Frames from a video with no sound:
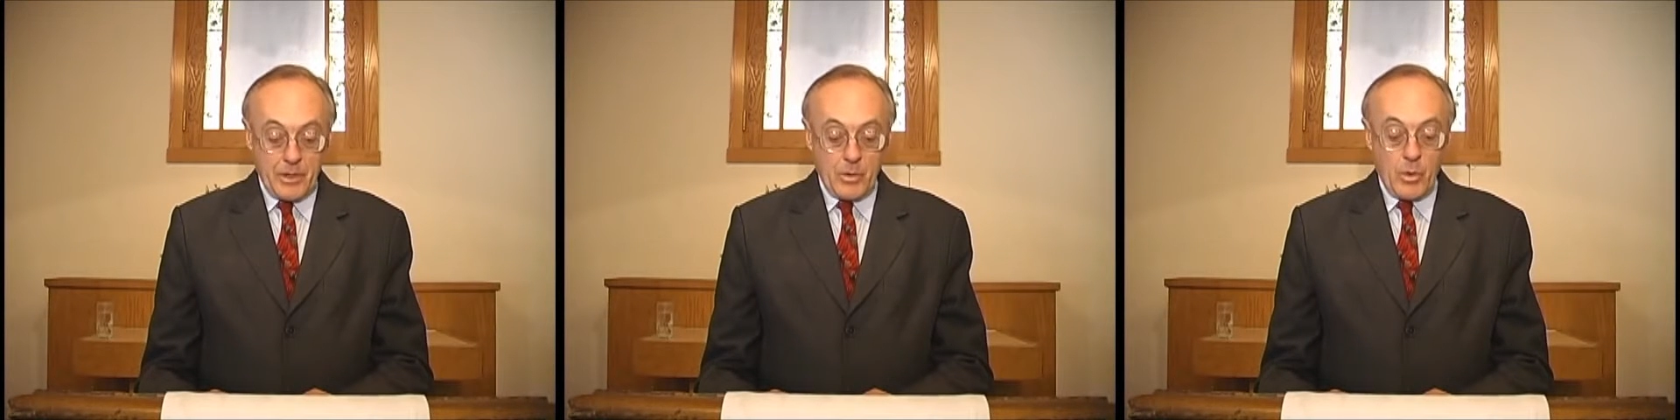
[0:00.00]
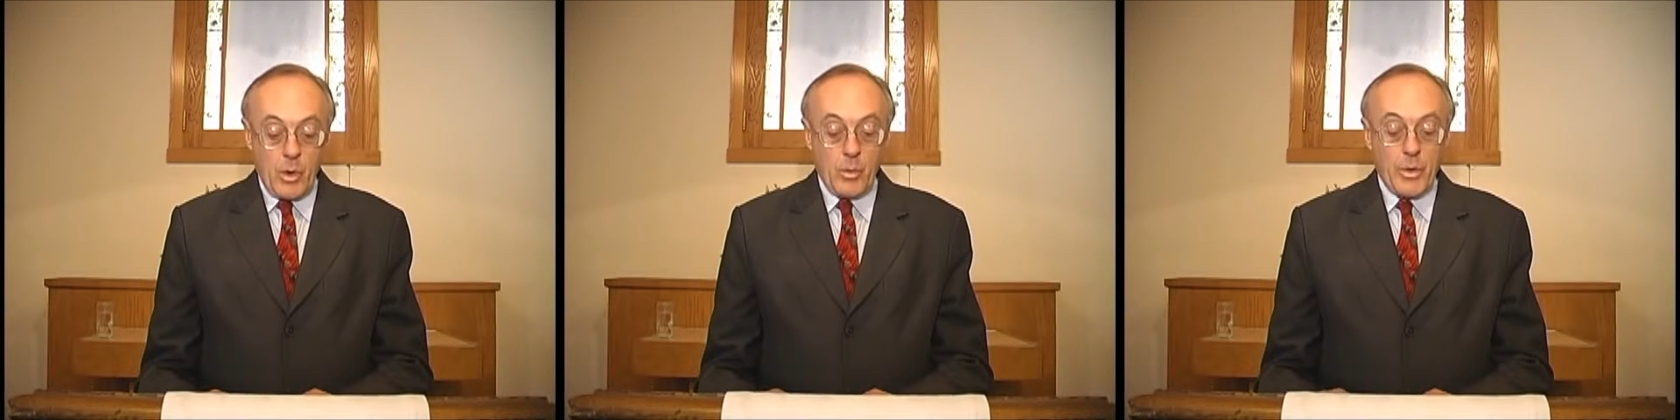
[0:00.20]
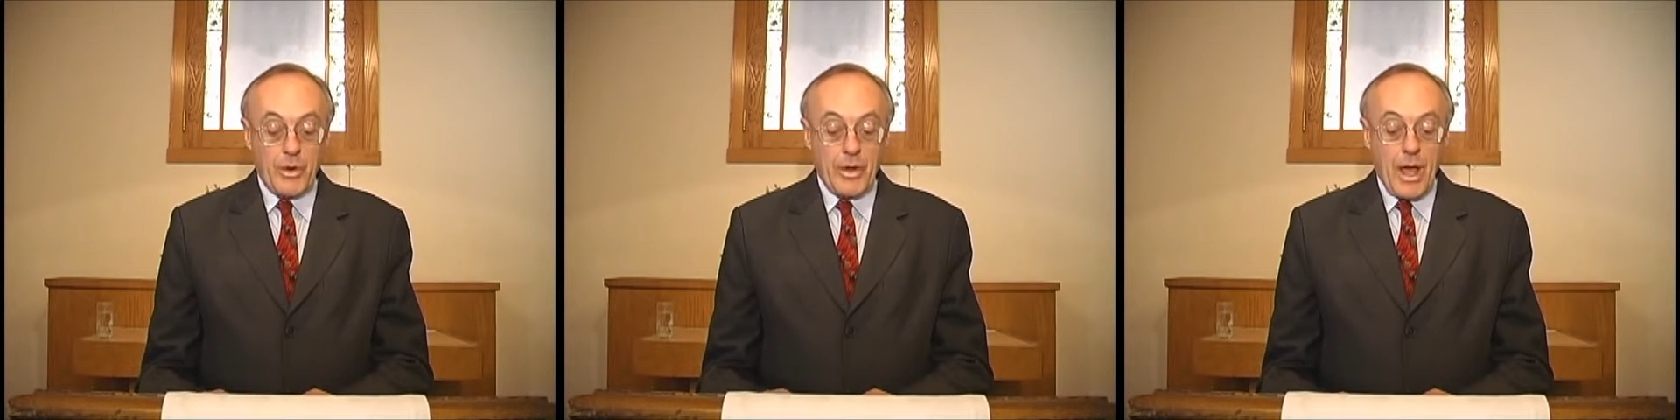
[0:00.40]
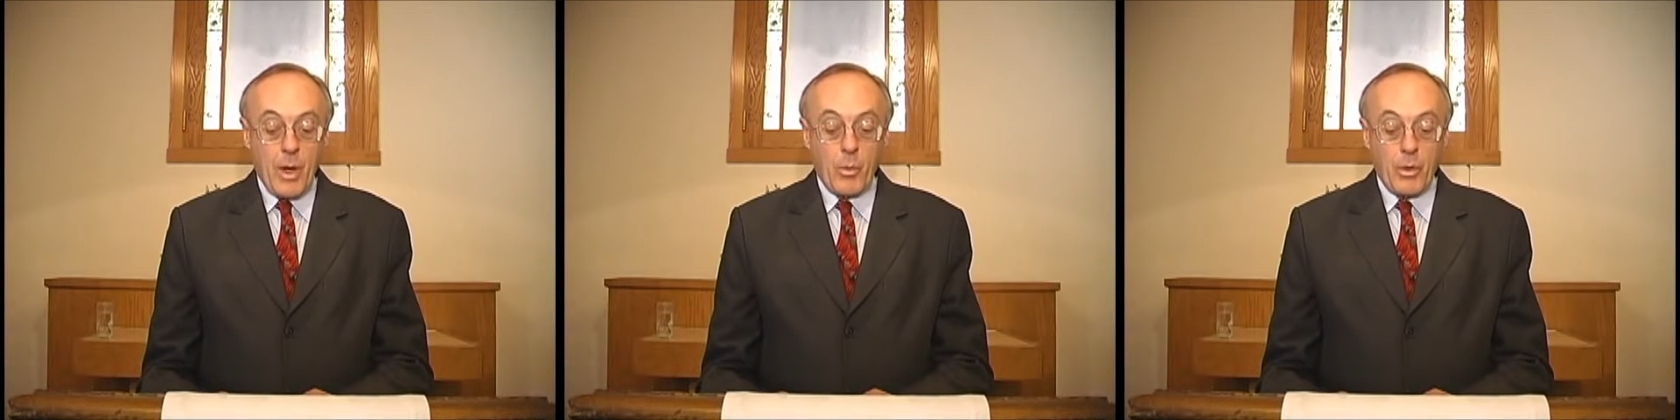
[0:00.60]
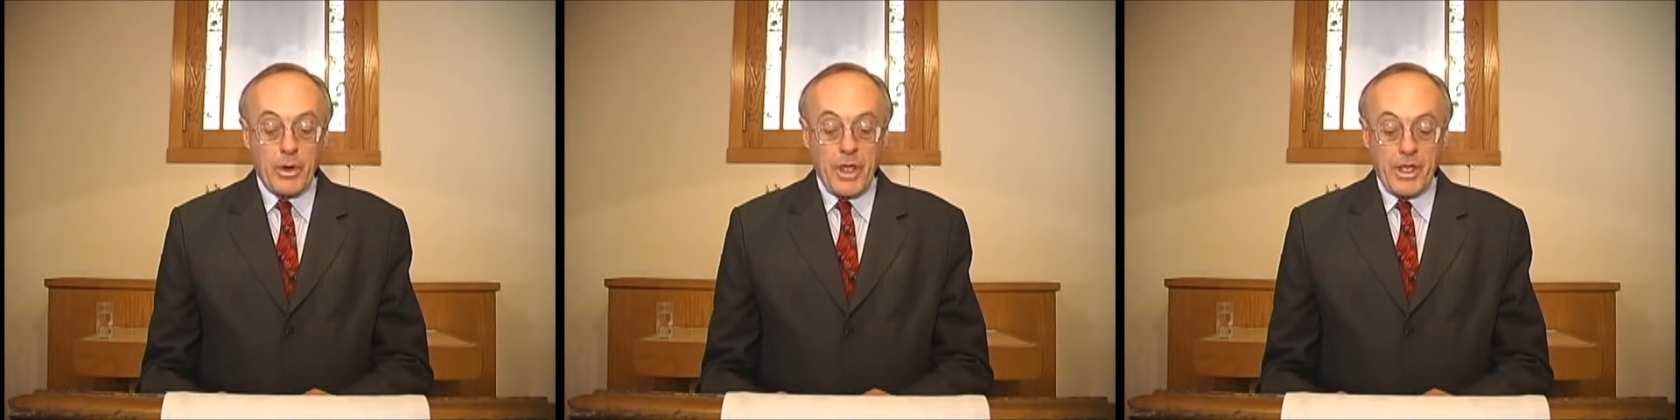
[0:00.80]
Quote, "We are now
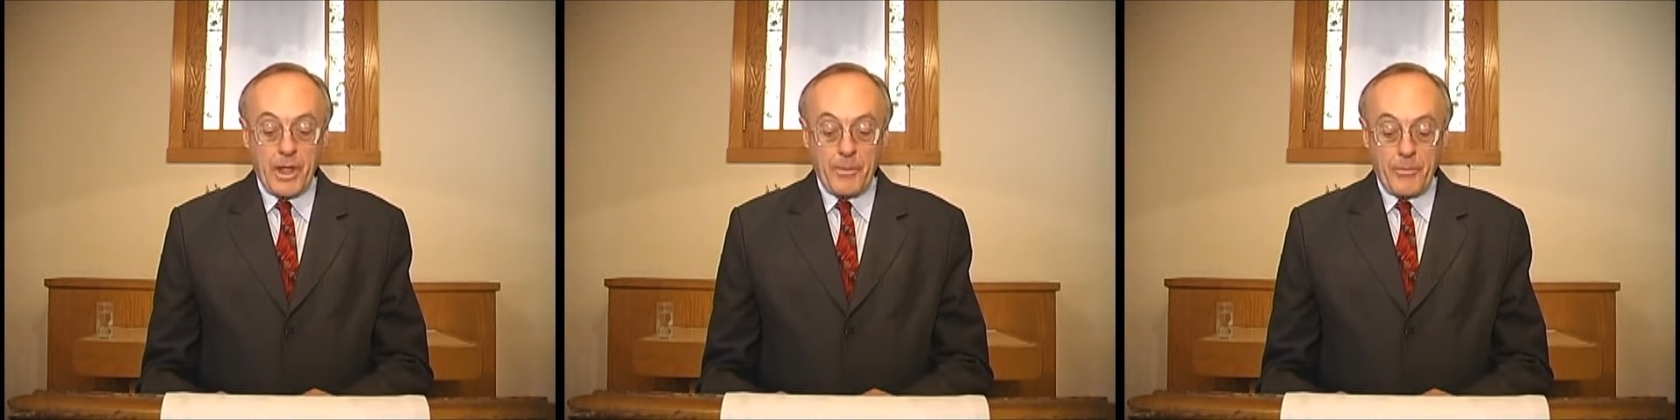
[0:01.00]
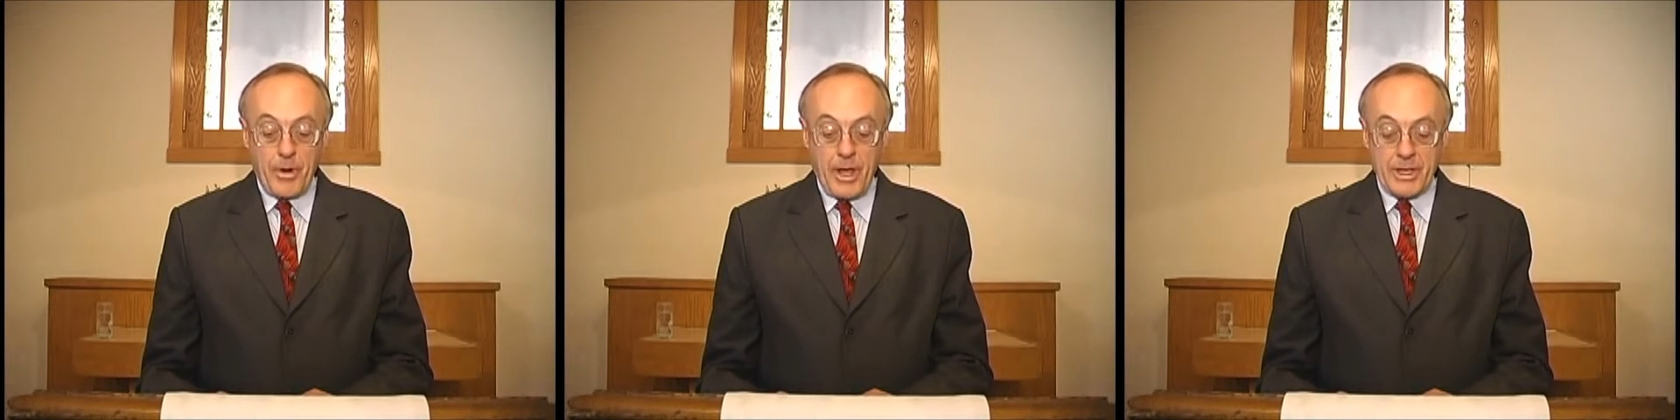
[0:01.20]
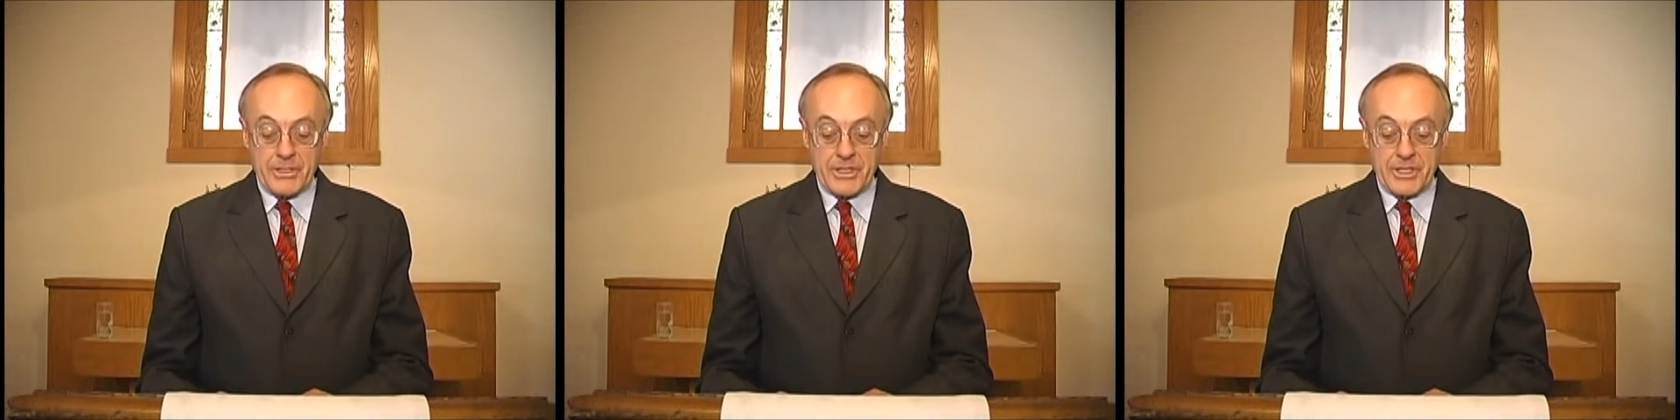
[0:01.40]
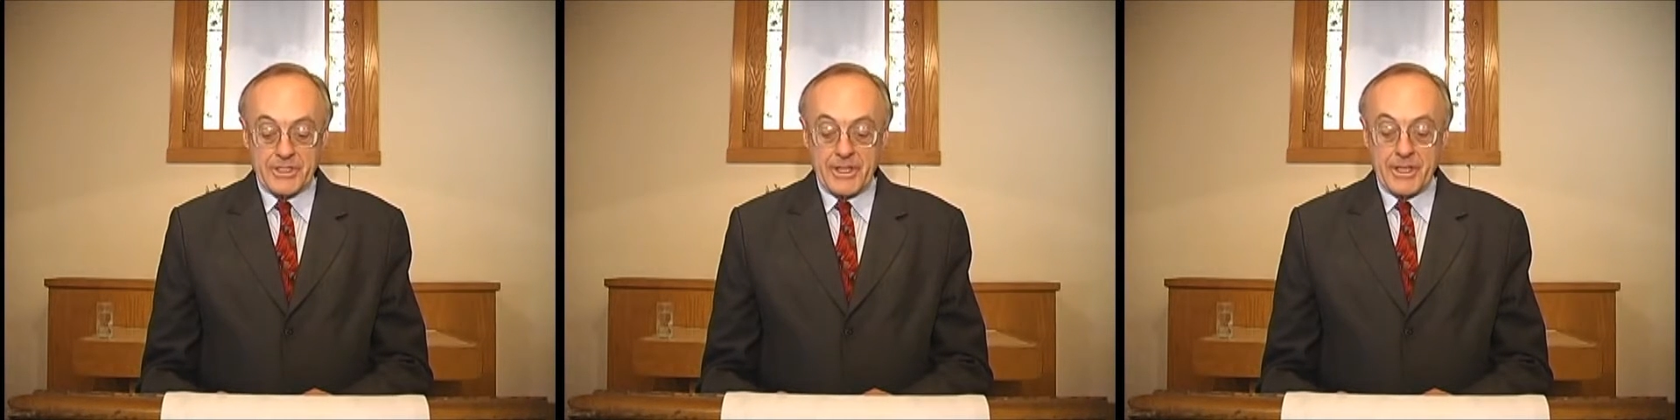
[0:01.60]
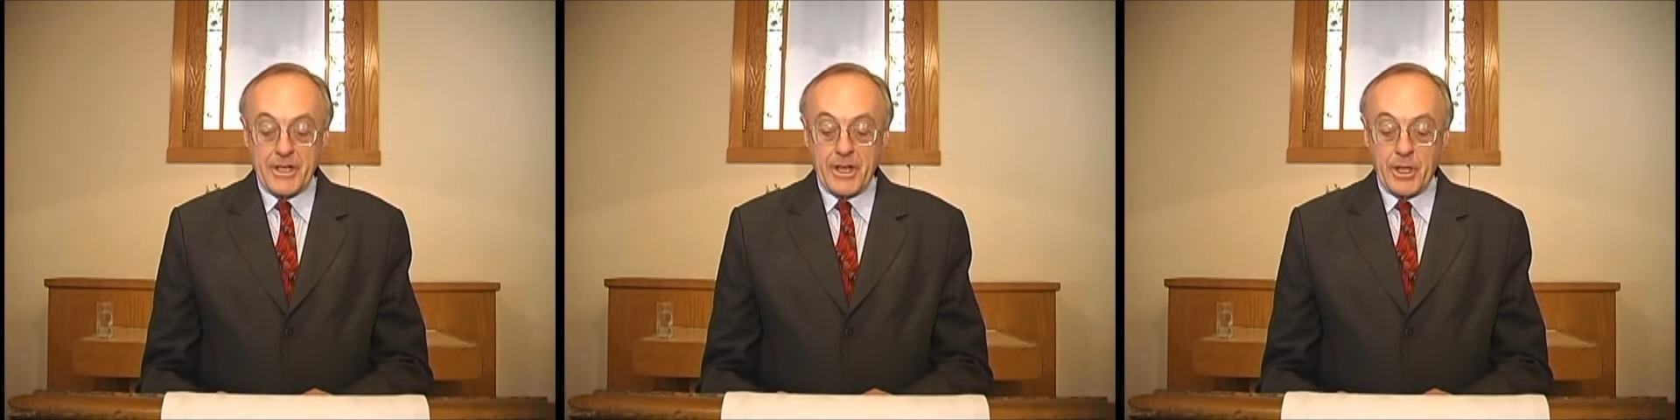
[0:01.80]
working on projects
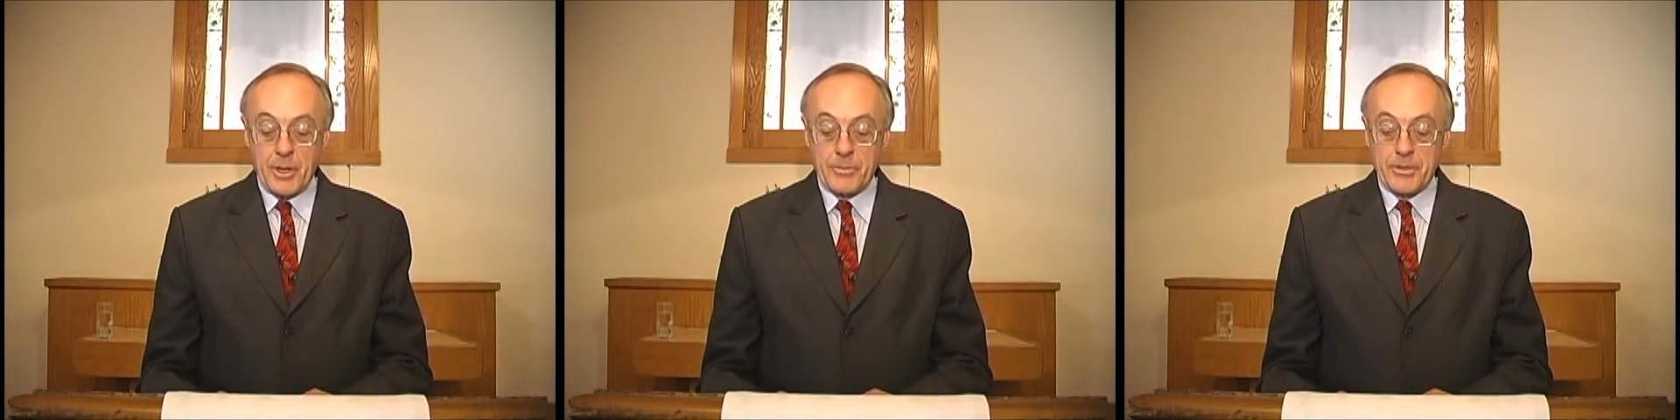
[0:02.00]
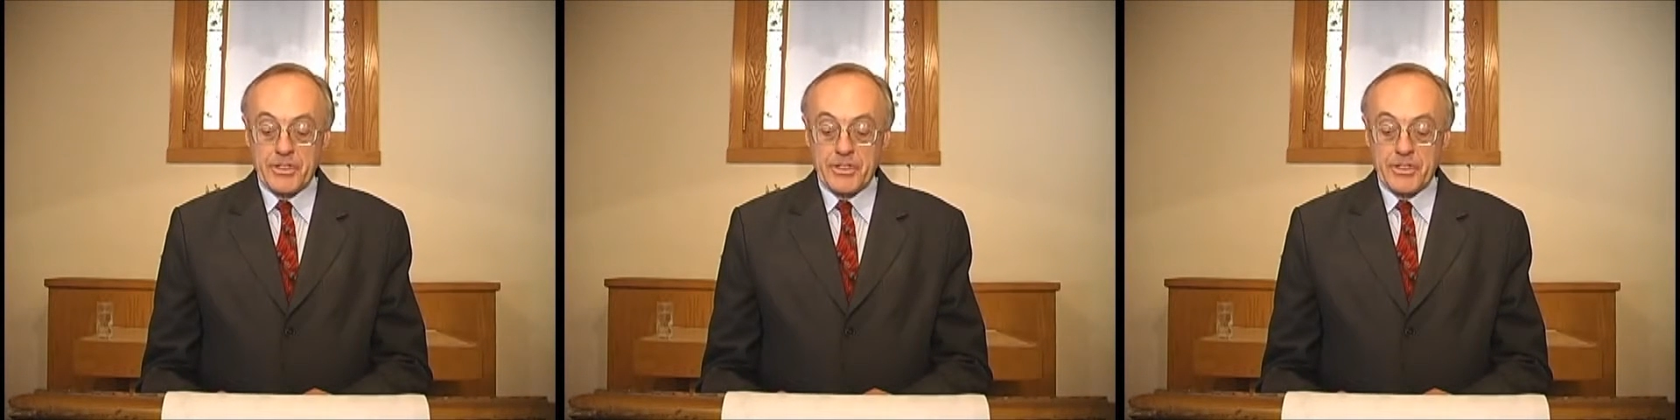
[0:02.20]
that can help